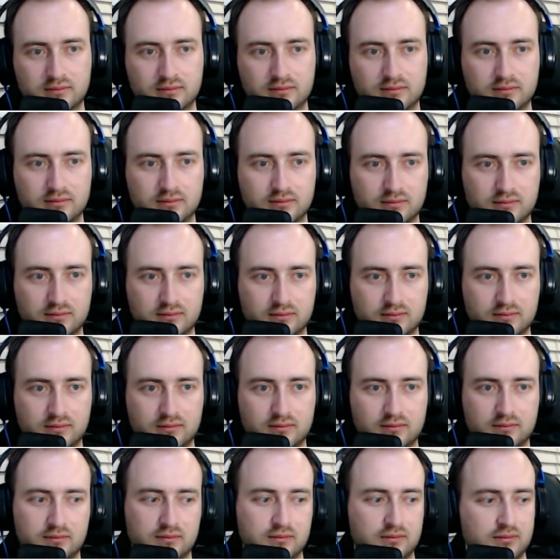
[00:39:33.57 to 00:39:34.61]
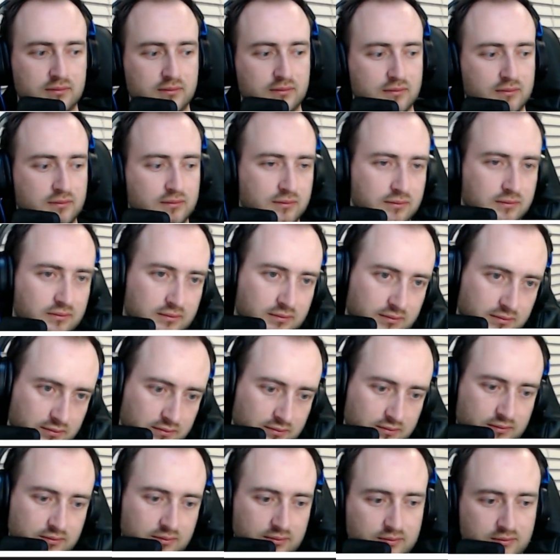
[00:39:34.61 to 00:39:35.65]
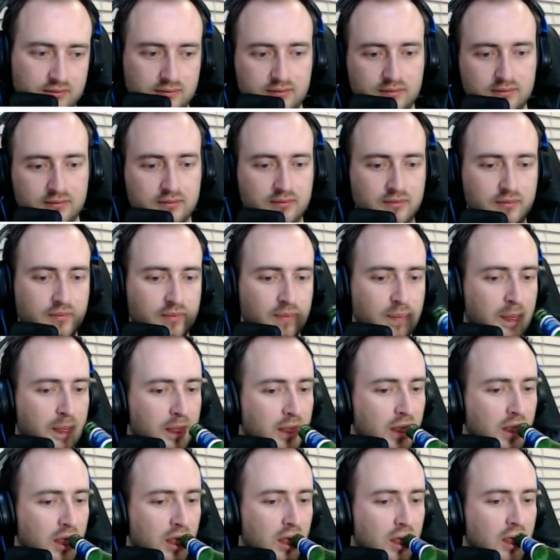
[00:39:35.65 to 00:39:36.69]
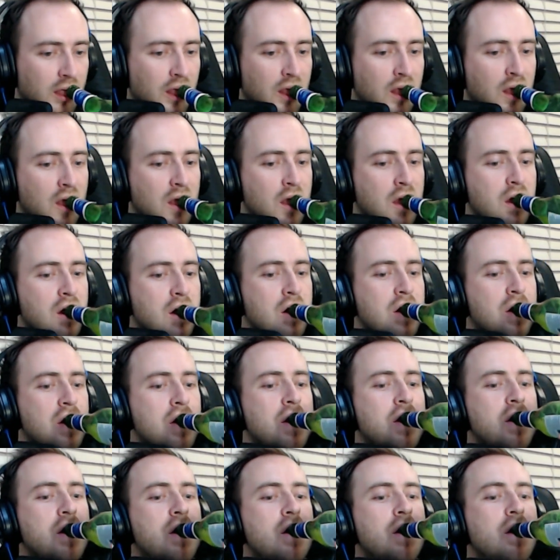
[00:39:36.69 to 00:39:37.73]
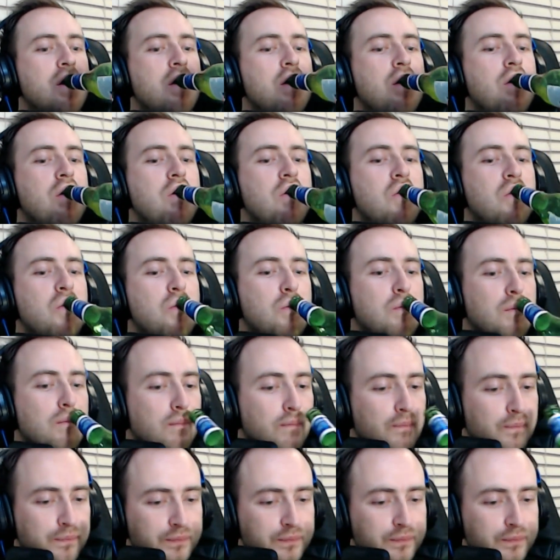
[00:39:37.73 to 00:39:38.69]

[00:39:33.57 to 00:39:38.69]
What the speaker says: The person shown says nothing.